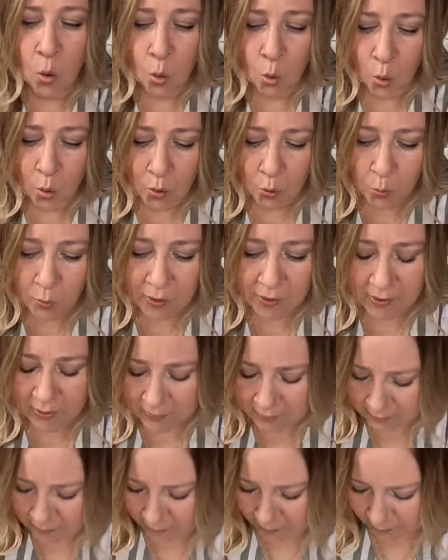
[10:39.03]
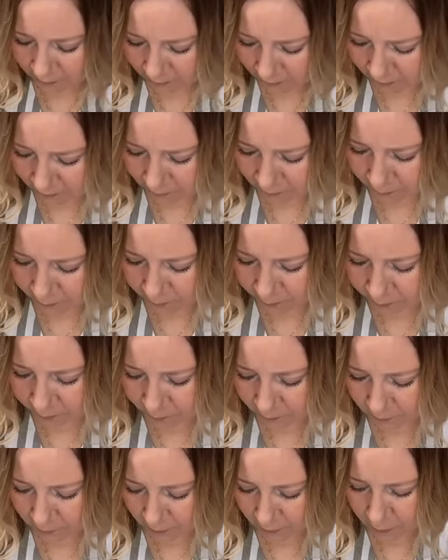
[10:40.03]
Or we can take it,
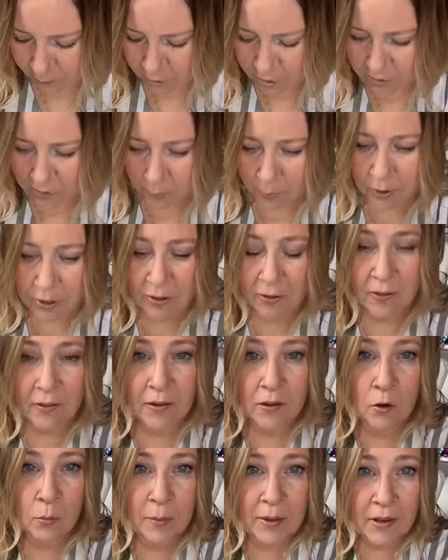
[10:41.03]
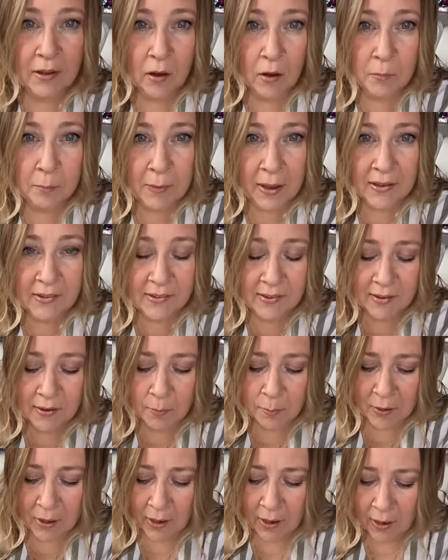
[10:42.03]
and I'm just going to put a little bit on my
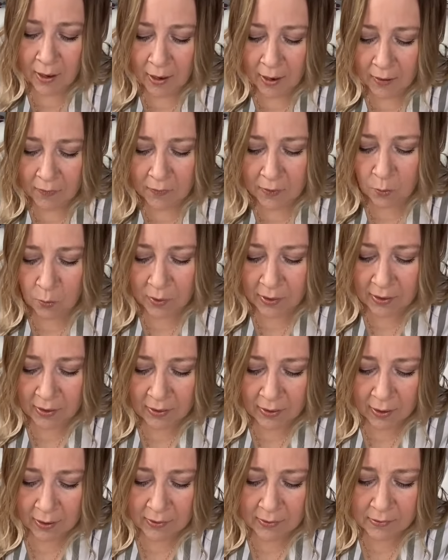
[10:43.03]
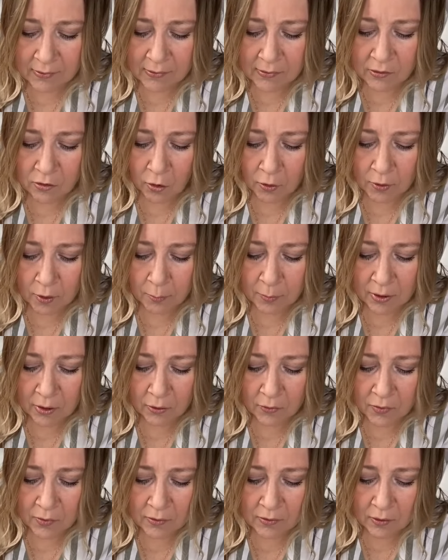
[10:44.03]
tip, and then we can kind of start up
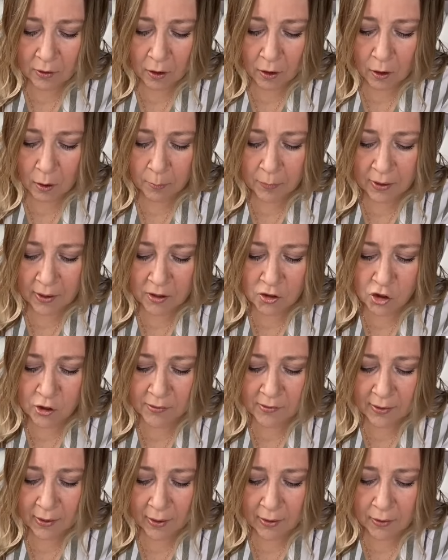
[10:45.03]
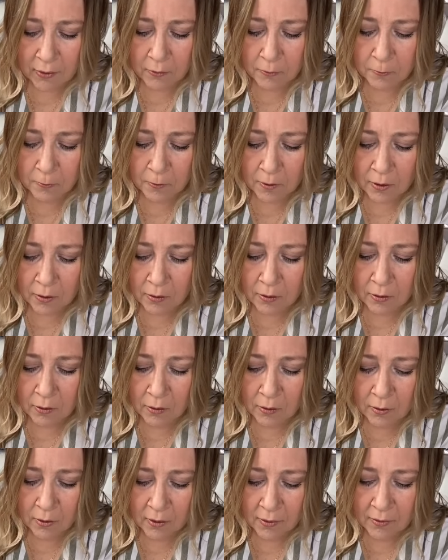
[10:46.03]
here at the top and just kind of
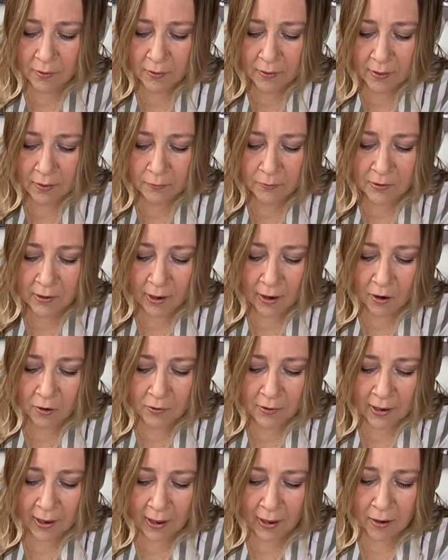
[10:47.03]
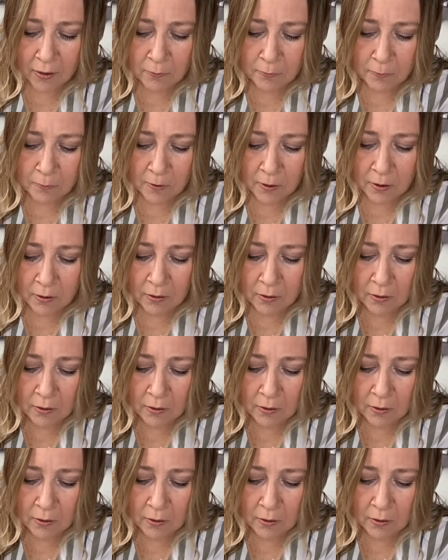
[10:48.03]
lift our knife.